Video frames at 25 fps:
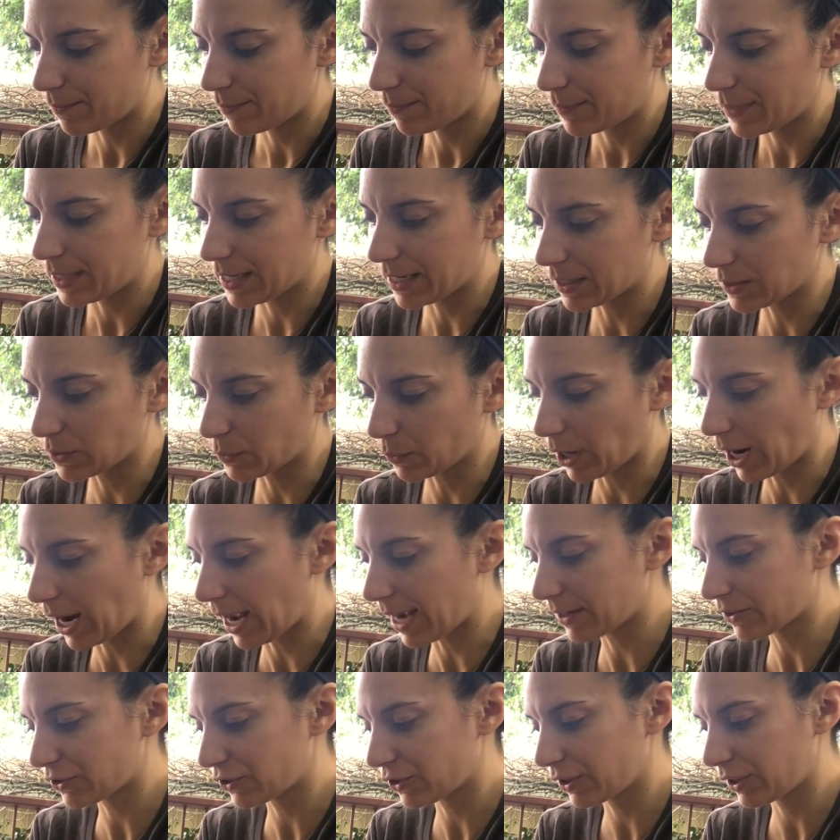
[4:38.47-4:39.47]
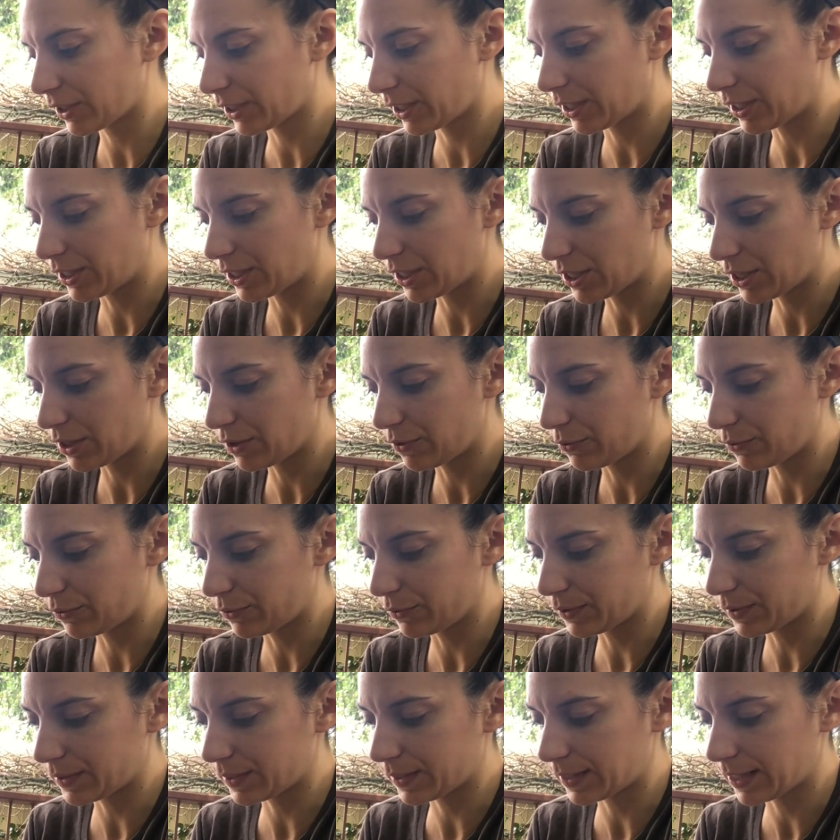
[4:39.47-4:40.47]
because we're actually going to
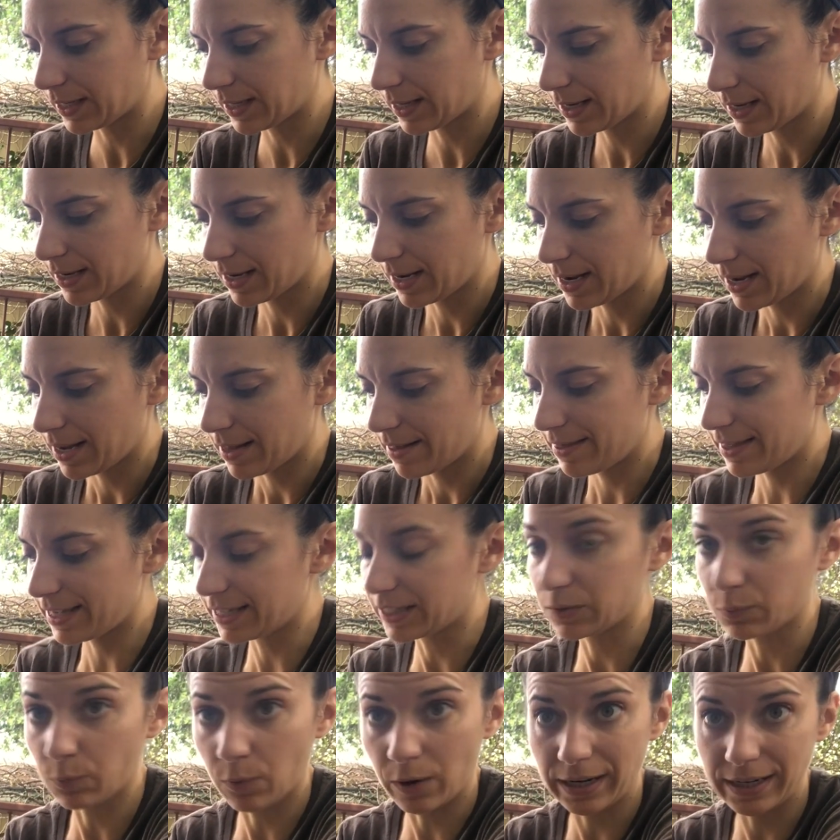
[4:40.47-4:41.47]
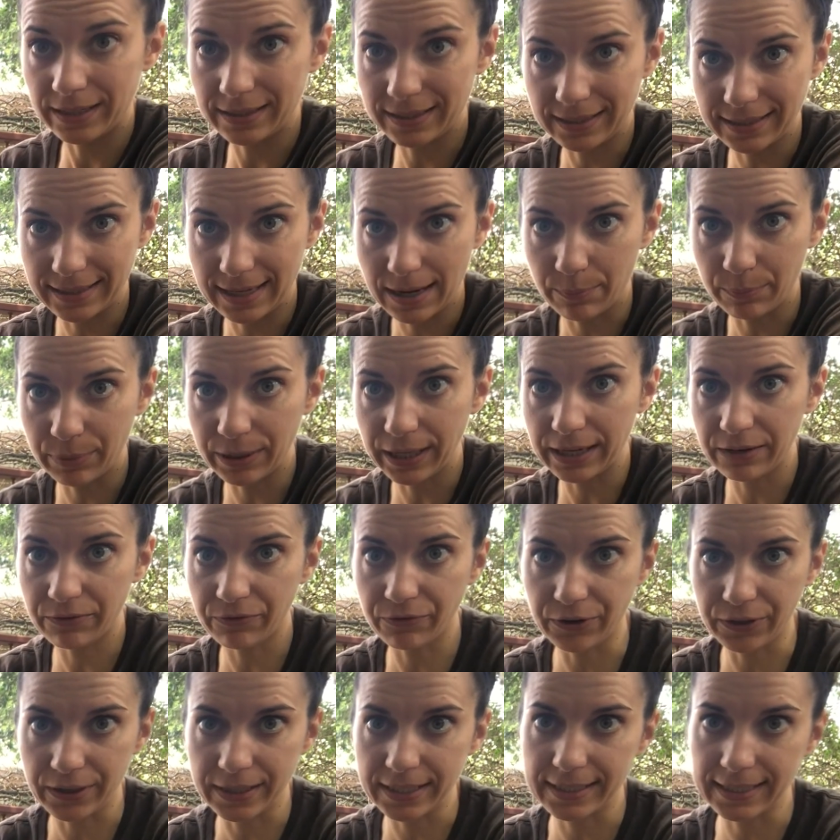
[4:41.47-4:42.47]
use this one as a template
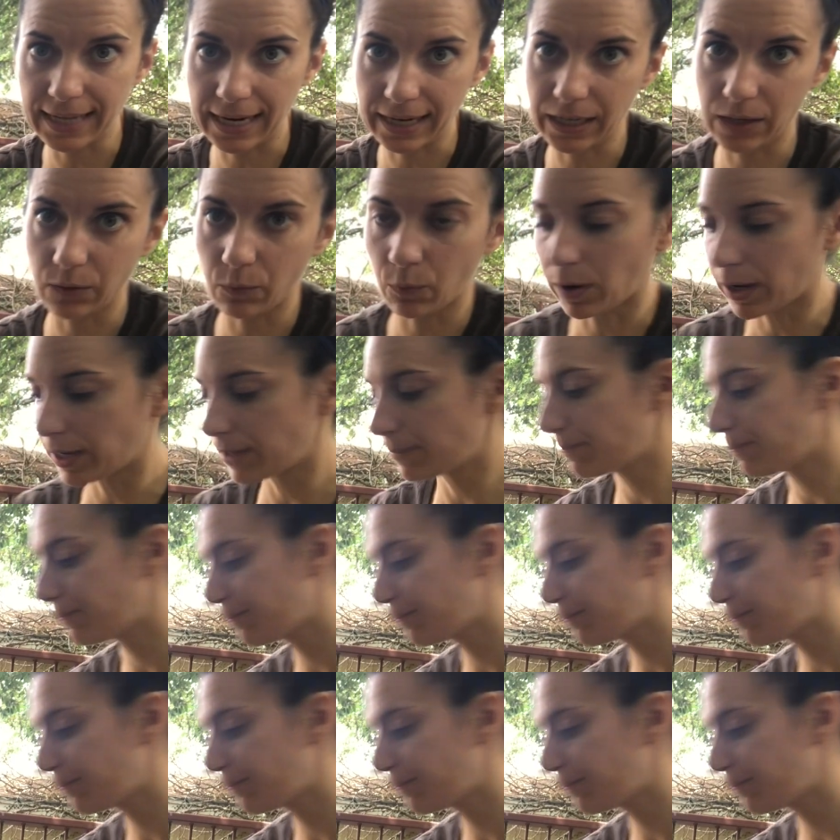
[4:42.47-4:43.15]
for the second one.